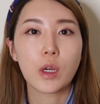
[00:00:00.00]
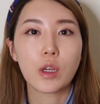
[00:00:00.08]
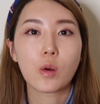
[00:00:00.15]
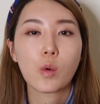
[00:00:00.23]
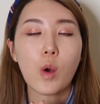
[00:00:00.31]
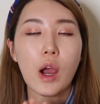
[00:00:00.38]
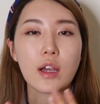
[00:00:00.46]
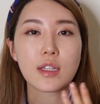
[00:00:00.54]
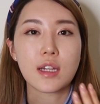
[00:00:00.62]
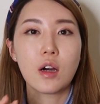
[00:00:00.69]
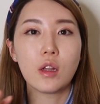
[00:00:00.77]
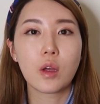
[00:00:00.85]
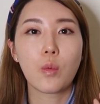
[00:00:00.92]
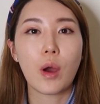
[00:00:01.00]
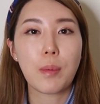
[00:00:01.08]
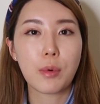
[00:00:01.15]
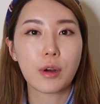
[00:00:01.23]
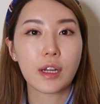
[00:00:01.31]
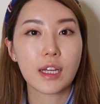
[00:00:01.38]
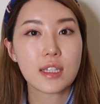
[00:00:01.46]
what you require is not only
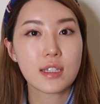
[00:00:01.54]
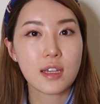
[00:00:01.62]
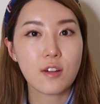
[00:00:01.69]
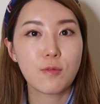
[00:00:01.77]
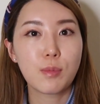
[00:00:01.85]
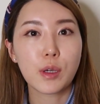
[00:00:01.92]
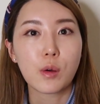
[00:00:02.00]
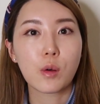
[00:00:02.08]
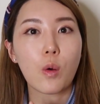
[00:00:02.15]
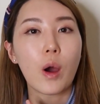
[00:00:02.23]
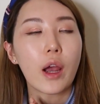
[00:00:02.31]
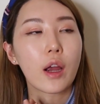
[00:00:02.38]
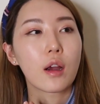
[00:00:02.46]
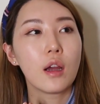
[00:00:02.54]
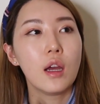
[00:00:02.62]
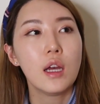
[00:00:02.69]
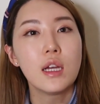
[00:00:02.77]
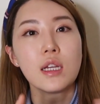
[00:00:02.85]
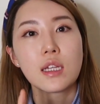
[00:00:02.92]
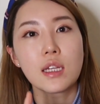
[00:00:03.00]
whiteboarding itself, but you acquire
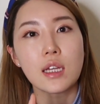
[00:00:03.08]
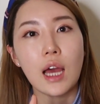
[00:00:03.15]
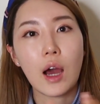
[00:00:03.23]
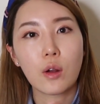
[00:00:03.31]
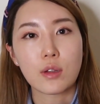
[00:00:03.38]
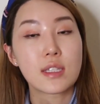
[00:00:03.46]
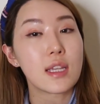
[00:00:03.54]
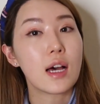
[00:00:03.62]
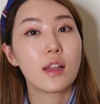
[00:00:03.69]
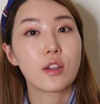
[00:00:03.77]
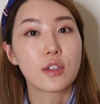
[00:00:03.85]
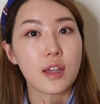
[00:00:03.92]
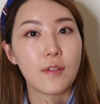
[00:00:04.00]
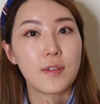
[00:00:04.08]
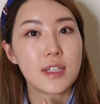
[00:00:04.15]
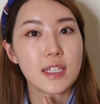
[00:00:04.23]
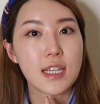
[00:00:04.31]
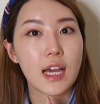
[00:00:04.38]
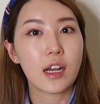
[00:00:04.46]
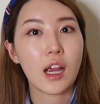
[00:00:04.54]
how to sell yourself as a
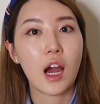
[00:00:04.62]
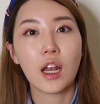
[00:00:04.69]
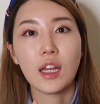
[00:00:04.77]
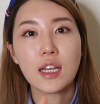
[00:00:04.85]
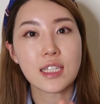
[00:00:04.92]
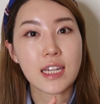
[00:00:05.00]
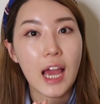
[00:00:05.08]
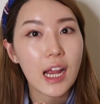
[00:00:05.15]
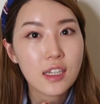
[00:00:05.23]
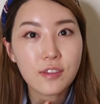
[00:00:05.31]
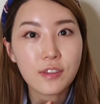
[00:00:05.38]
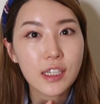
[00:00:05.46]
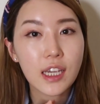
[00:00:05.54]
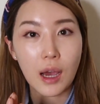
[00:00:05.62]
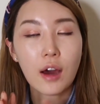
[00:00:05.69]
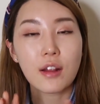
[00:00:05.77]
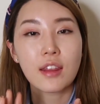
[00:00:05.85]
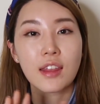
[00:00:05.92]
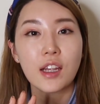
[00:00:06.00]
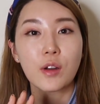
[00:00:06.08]
designer, how to listen actively, how
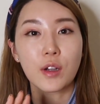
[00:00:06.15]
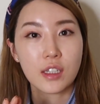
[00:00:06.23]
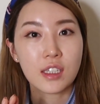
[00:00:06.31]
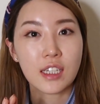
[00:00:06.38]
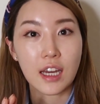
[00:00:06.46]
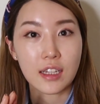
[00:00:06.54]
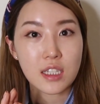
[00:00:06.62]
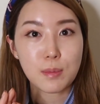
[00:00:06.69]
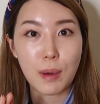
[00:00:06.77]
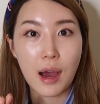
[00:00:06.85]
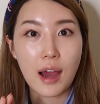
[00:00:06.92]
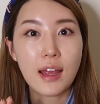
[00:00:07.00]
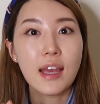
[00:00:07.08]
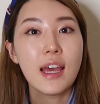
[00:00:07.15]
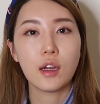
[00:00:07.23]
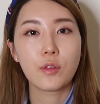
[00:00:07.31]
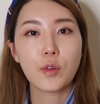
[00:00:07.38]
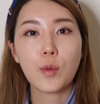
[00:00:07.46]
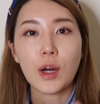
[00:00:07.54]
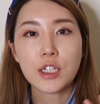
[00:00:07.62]
to think critically on the spot.
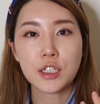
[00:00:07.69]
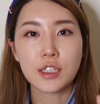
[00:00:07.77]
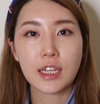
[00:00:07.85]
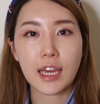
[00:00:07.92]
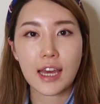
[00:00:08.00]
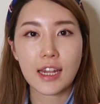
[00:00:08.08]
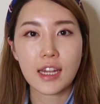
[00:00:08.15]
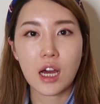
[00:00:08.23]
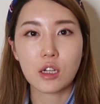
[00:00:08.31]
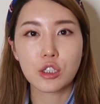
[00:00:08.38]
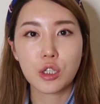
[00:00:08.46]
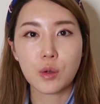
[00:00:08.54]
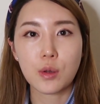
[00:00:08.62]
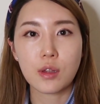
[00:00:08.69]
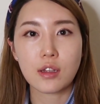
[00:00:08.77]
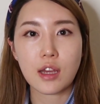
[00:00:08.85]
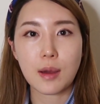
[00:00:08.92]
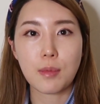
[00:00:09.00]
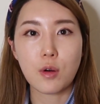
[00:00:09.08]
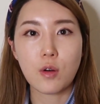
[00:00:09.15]
If you watch till the end, I'll show you the
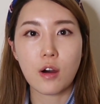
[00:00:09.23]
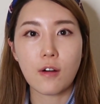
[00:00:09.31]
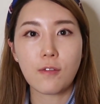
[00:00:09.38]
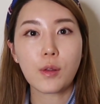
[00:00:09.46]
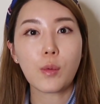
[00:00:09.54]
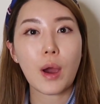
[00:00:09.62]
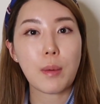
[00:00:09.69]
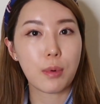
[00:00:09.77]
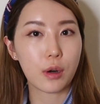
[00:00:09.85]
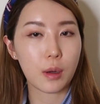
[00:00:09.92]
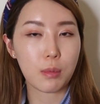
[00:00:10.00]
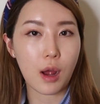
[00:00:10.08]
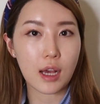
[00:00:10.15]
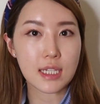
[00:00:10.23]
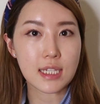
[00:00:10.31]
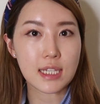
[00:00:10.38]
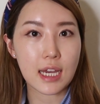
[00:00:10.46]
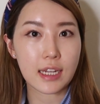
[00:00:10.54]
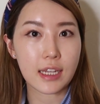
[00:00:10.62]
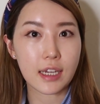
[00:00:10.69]
demo of the whiteboarding
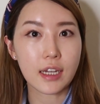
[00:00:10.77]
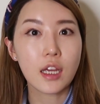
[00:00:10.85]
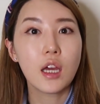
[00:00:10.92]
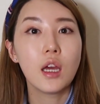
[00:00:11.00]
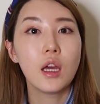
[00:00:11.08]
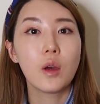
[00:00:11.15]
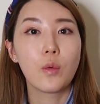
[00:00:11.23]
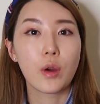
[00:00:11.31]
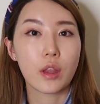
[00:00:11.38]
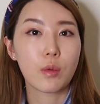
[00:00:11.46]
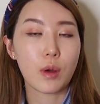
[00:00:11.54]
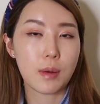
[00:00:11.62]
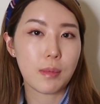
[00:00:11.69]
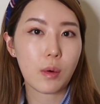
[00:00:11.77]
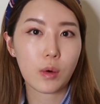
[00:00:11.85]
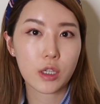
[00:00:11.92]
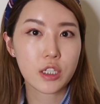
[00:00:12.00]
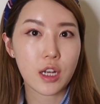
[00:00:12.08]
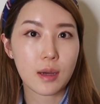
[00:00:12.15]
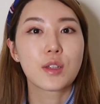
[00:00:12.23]
process I did with one of my
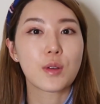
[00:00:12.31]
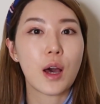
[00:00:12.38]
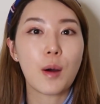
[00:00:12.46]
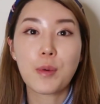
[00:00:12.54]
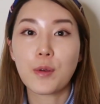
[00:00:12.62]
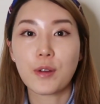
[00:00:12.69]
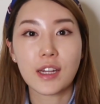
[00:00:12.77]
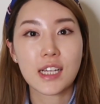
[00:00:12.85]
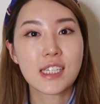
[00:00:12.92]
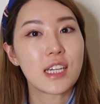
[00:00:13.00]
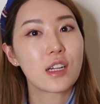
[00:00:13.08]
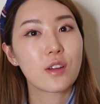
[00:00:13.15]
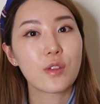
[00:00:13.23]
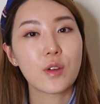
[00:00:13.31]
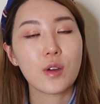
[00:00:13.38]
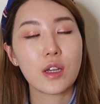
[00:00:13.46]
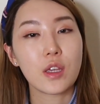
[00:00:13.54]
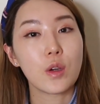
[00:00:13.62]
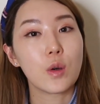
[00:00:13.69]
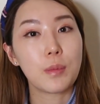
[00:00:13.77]
workshops. This will help you in your next interview
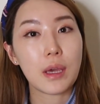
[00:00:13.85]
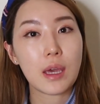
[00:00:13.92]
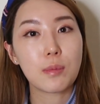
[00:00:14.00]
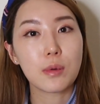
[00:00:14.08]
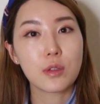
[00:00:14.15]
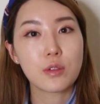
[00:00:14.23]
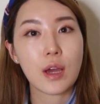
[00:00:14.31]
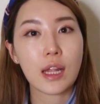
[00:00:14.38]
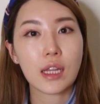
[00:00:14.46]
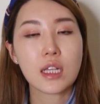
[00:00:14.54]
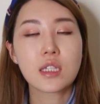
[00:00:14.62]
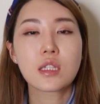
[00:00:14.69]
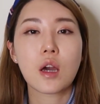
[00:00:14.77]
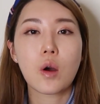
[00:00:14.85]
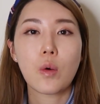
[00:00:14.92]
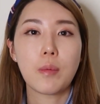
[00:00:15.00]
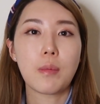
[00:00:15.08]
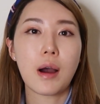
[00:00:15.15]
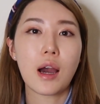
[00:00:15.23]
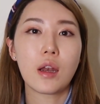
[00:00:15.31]
and you'll be able to at least go
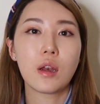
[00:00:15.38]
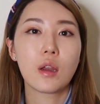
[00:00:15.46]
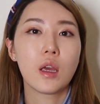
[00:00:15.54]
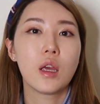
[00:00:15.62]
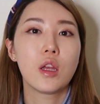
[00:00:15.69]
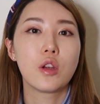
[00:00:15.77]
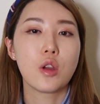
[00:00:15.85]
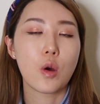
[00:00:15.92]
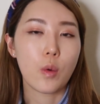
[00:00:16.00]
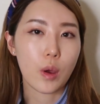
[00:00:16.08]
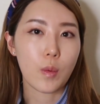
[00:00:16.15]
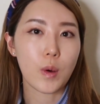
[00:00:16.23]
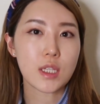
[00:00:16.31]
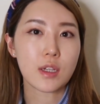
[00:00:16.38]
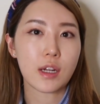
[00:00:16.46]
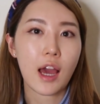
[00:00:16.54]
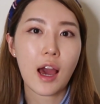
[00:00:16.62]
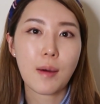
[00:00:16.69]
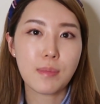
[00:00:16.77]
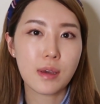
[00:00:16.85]
and mind knowing what's going to
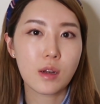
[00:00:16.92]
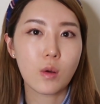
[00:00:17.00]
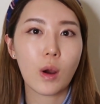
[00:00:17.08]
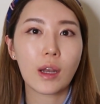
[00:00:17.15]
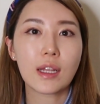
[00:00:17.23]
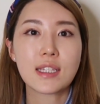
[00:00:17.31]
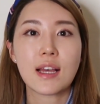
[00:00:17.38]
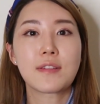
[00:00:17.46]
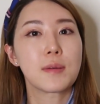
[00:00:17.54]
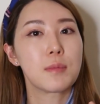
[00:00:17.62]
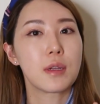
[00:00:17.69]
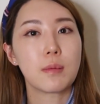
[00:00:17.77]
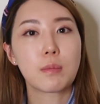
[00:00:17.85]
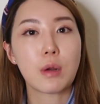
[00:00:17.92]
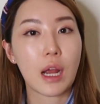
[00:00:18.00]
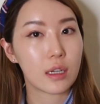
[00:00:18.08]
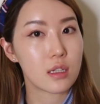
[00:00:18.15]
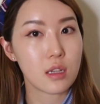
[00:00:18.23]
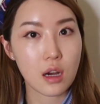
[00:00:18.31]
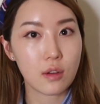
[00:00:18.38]
happen or at least have something to
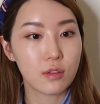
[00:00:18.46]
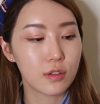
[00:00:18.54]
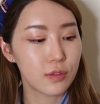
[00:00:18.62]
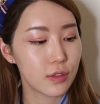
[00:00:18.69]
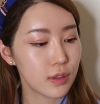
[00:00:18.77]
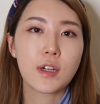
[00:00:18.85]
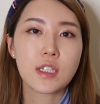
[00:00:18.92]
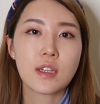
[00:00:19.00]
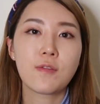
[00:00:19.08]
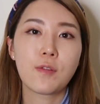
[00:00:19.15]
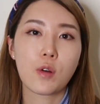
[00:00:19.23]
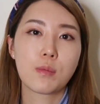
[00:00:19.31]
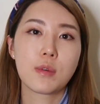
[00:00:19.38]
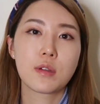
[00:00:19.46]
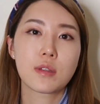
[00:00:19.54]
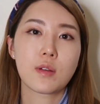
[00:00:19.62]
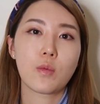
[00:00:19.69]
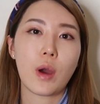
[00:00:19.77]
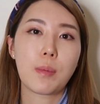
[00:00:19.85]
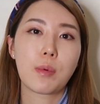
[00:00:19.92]
practice off of. First and foremost,
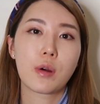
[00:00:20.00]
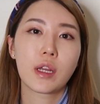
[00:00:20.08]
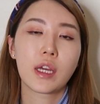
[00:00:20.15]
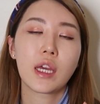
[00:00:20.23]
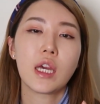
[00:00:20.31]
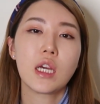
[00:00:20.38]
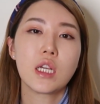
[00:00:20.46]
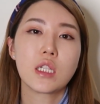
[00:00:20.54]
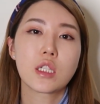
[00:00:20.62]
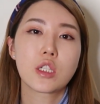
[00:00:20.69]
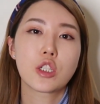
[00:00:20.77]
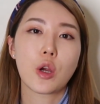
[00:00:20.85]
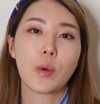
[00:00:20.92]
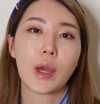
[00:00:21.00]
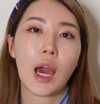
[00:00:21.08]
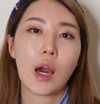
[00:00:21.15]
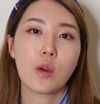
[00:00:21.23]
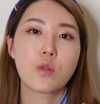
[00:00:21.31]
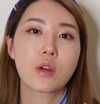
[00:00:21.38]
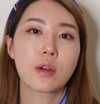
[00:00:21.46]
whiteboarding is showing how
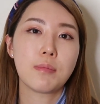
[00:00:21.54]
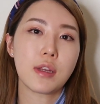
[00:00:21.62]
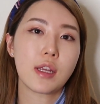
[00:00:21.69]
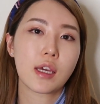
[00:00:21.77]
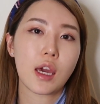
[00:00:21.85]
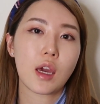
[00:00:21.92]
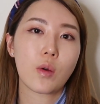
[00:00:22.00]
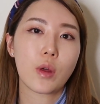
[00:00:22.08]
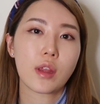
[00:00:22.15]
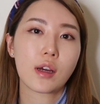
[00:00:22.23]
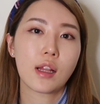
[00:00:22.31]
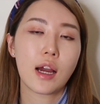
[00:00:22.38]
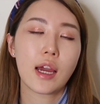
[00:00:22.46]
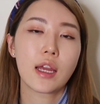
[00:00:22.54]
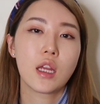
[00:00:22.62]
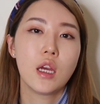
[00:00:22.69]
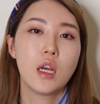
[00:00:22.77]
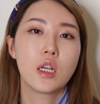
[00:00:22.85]
you communicate with a client.